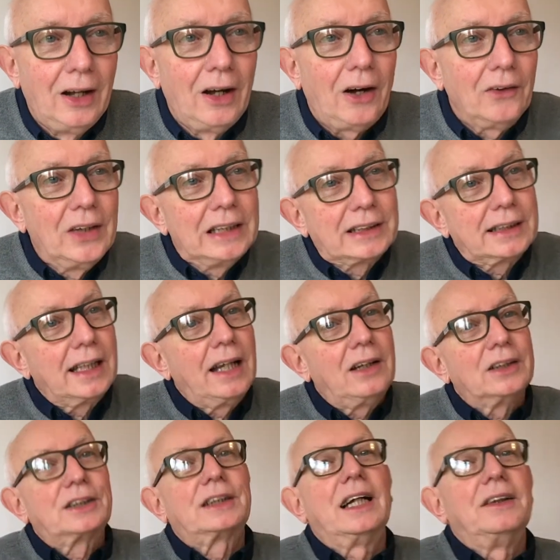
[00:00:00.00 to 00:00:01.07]
On this
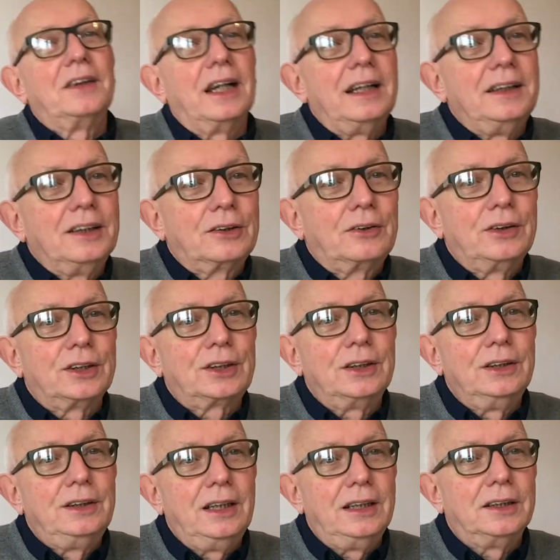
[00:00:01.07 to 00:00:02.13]
last Sunday in the
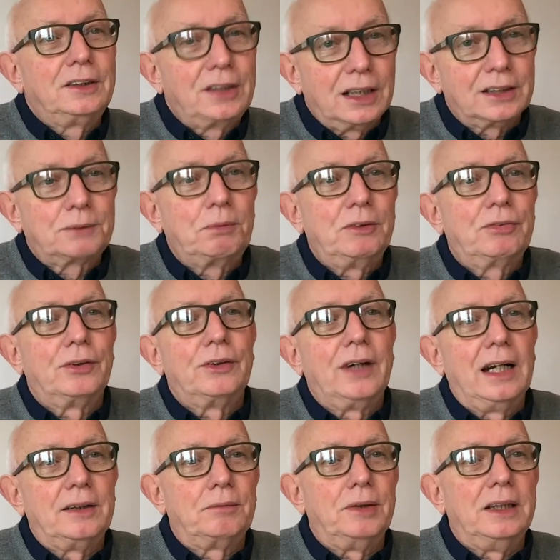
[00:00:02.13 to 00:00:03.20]
Christian year, just before
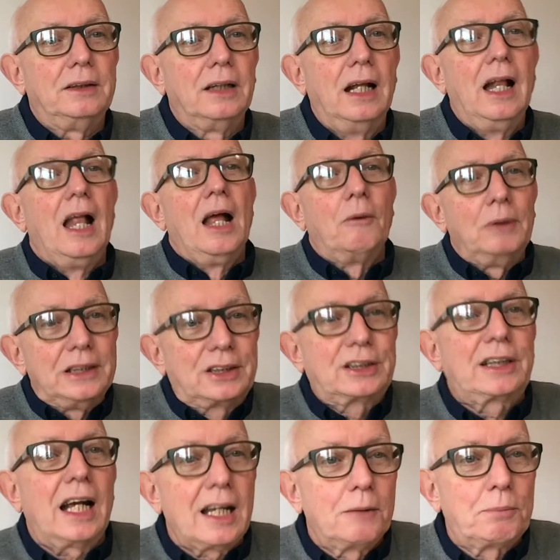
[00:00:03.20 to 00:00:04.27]
Advent, we
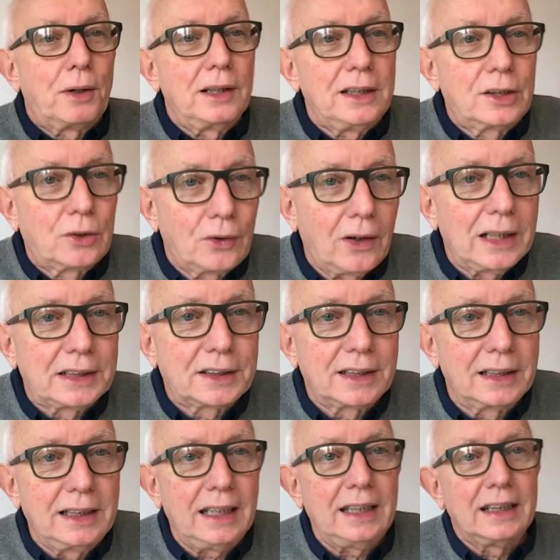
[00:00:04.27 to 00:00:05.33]
celebrate Christ the
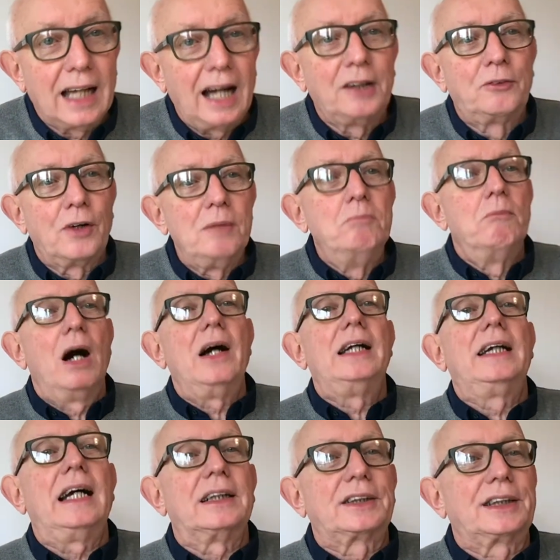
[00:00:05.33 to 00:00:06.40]
King and
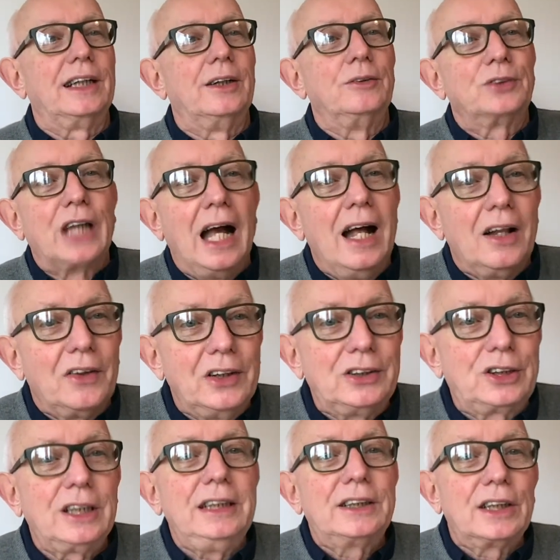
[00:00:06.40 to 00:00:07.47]
remind ourselves that
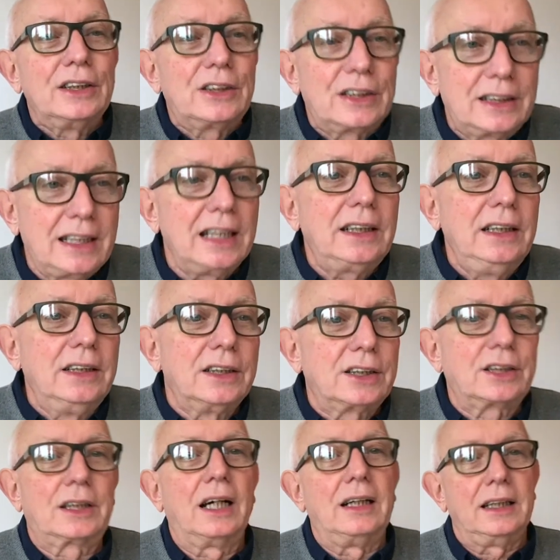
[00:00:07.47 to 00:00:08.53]
Jesus didn't
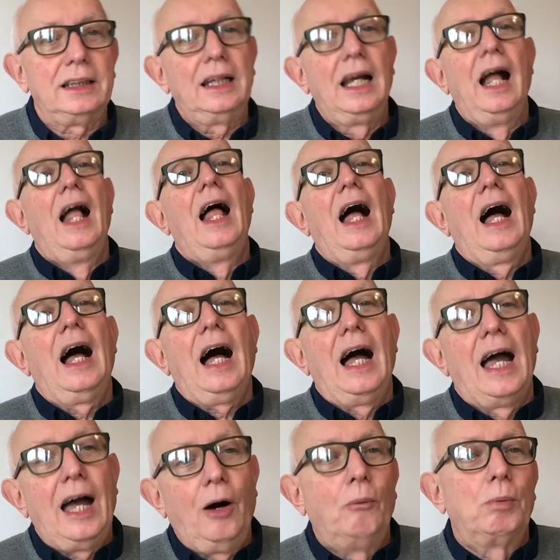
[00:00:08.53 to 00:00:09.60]
stay a
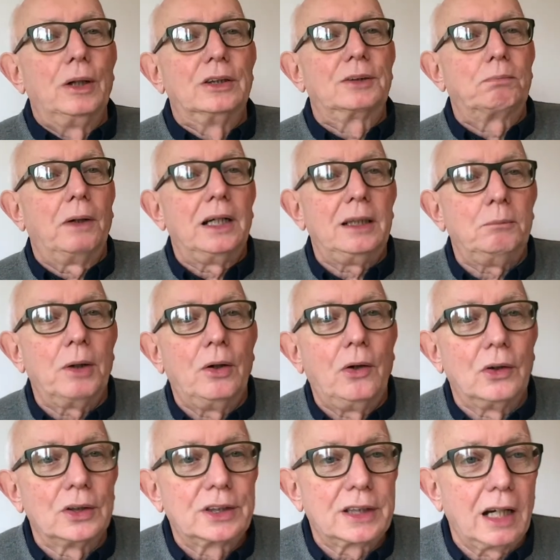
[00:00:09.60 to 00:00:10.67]
helpless babe
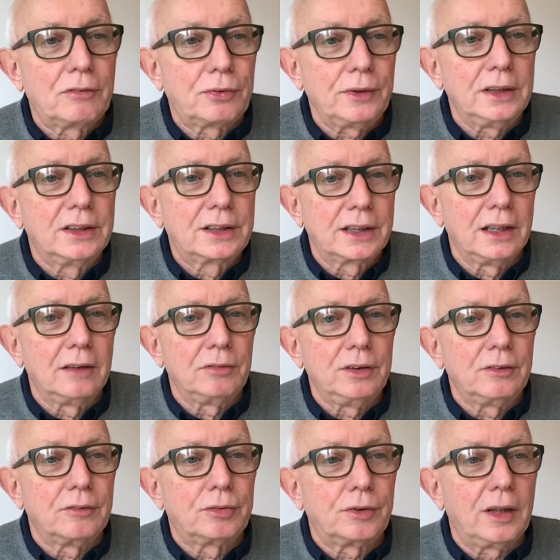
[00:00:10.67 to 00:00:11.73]
or suffering
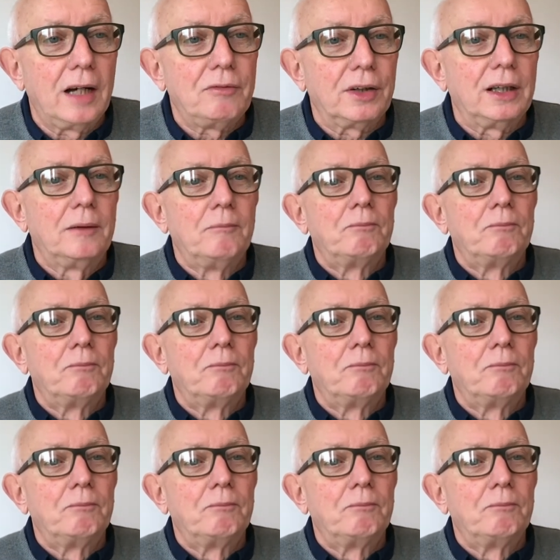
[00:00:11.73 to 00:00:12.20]
servant forever.